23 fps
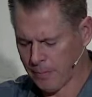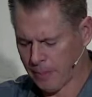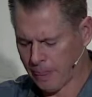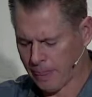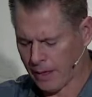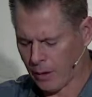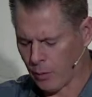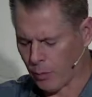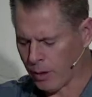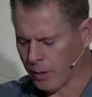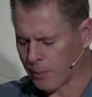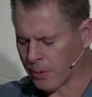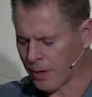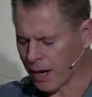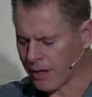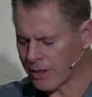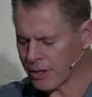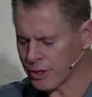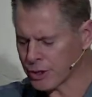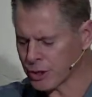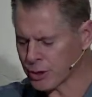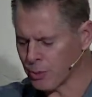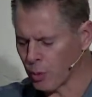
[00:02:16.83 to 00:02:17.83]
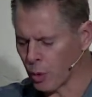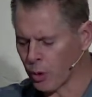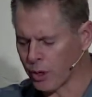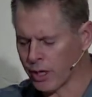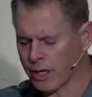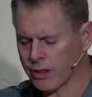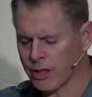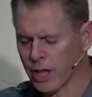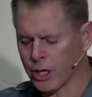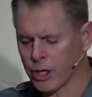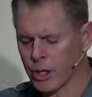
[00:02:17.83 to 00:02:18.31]
And we pray this
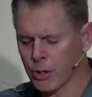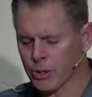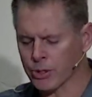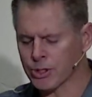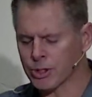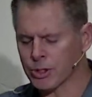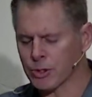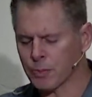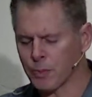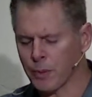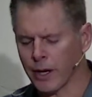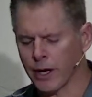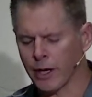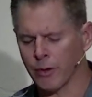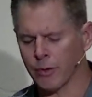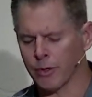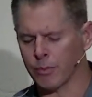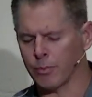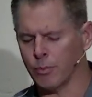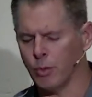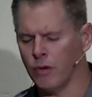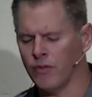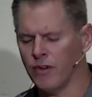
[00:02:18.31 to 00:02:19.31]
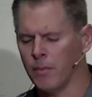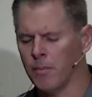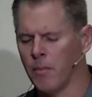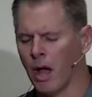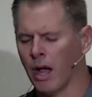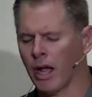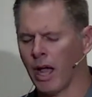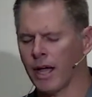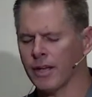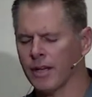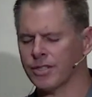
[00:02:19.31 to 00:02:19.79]
morning that your Spirit would move
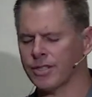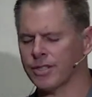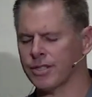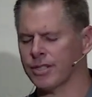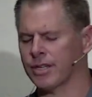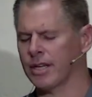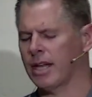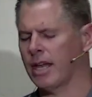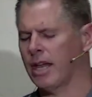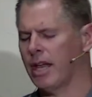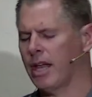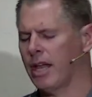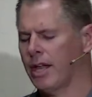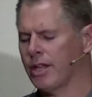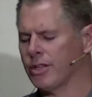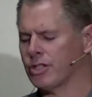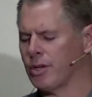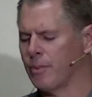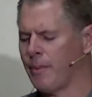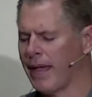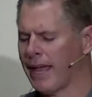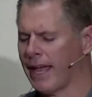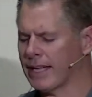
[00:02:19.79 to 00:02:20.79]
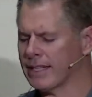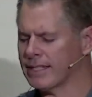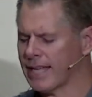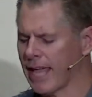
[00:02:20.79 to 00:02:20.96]
among us to make us